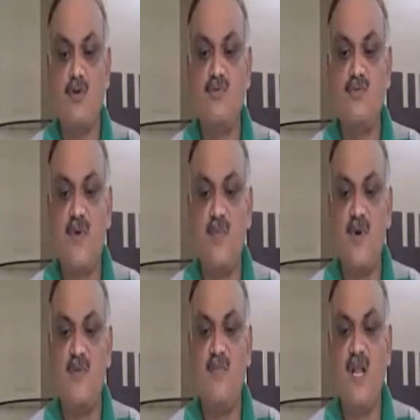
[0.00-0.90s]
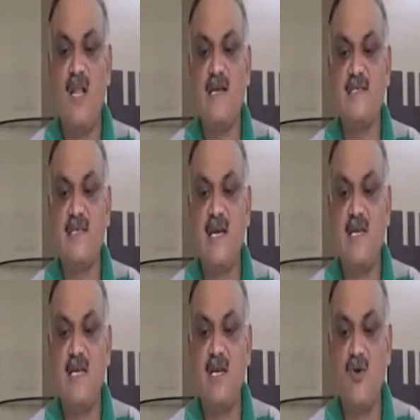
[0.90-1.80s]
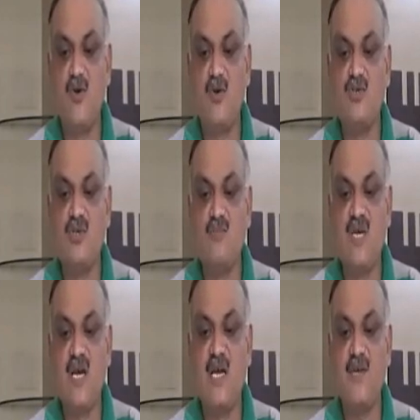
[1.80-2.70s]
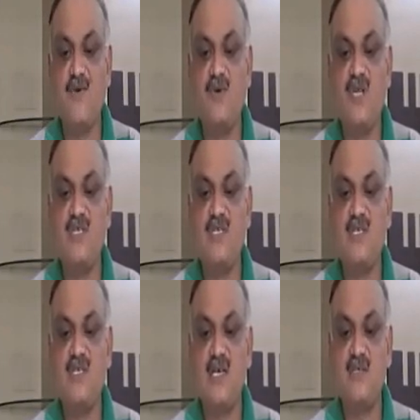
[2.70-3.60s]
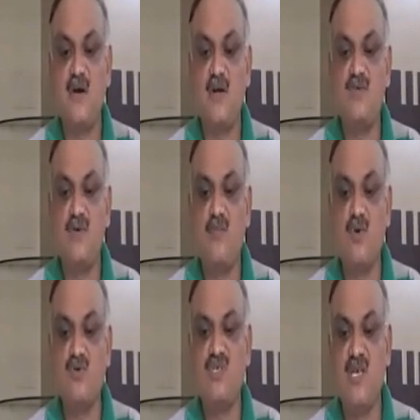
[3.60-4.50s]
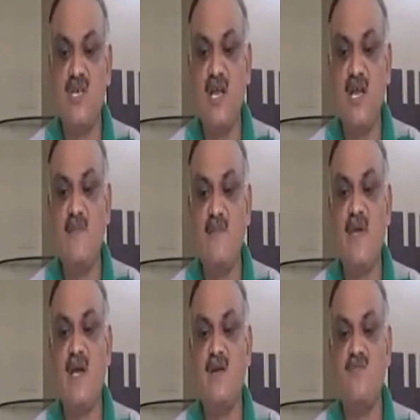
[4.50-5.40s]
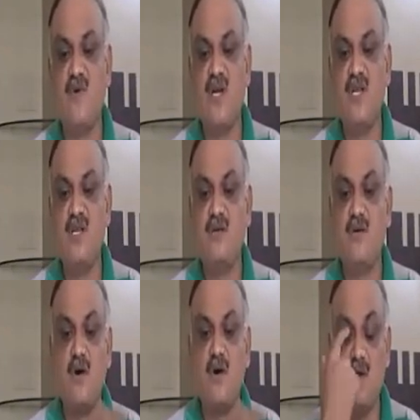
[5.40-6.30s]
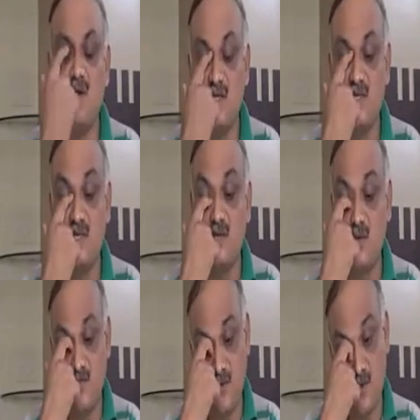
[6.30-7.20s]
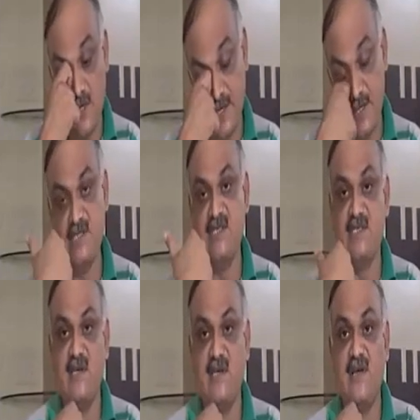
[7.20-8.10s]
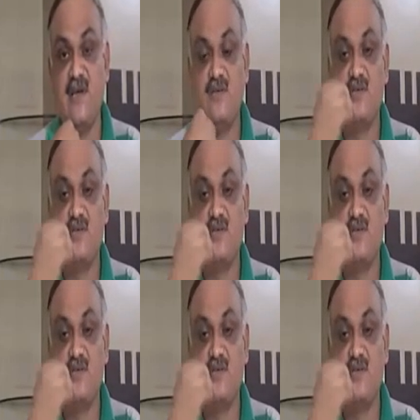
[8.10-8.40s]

Most probable exciting cause of the acute disease and also most significant point in all history of chronic disease.